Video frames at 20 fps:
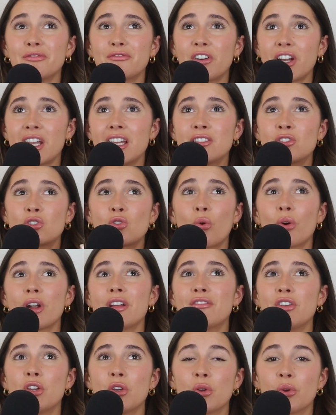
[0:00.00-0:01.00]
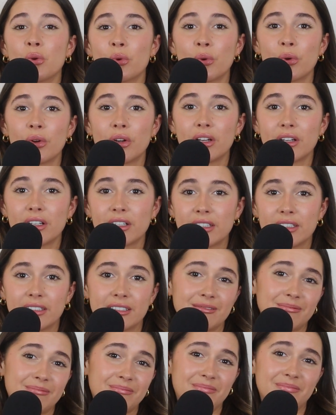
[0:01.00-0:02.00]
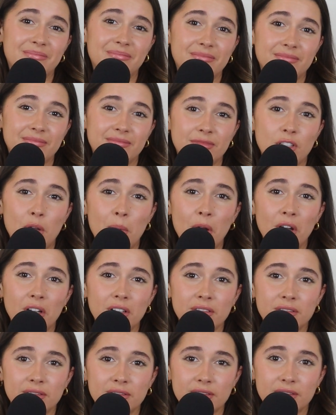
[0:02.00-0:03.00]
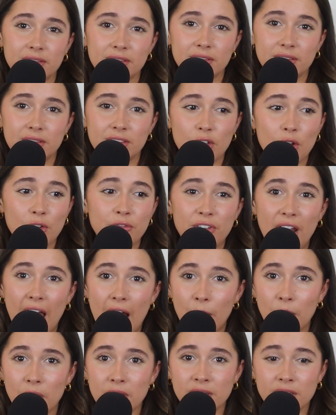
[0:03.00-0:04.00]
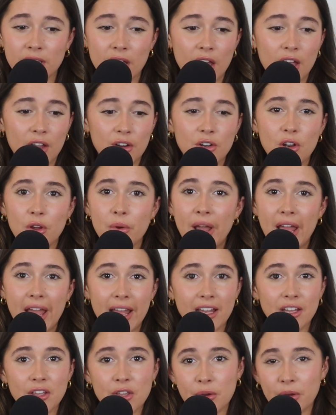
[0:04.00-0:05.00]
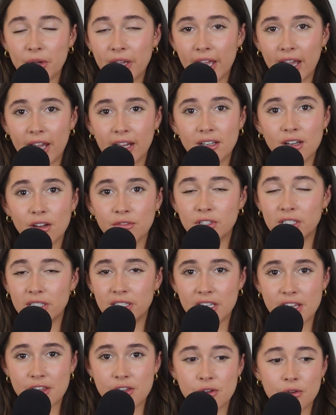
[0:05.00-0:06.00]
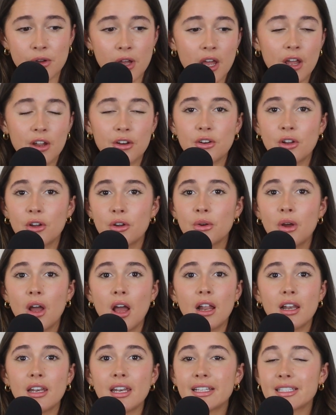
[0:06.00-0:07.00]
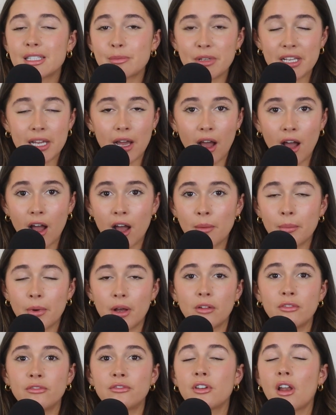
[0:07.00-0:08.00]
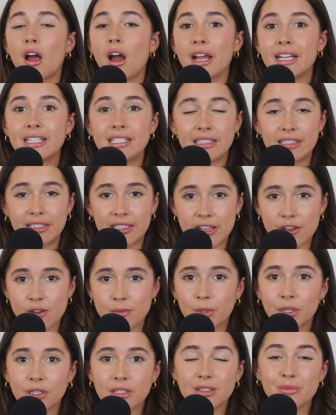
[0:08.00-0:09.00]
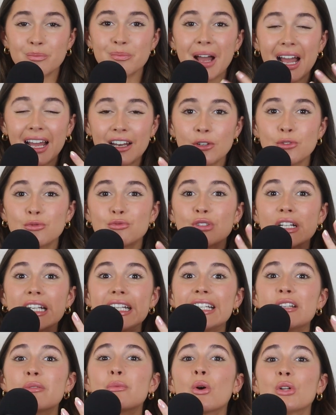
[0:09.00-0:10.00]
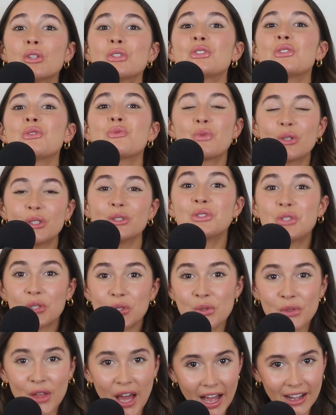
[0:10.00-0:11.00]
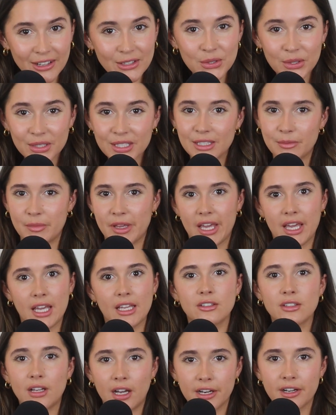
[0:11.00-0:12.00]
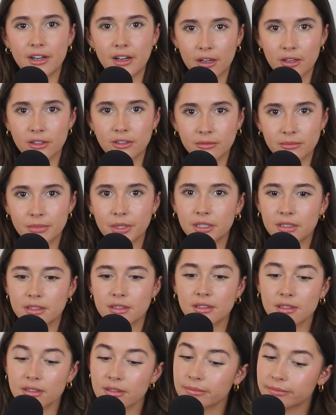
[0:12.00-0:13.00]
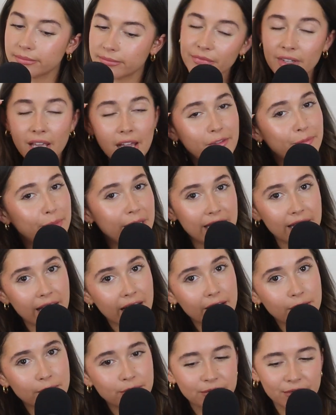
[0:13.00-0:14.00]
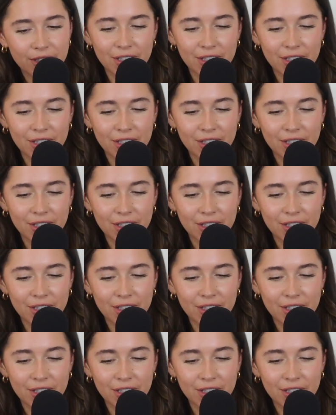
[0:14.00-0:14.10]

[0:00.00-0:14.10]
freaking story view. Come on. No flowers, no, hey, are you okay? I'd love to see you. No, let's meet up. I'll fly to see you, because man who really wants you will do that. Trust me. I know, because I've been there,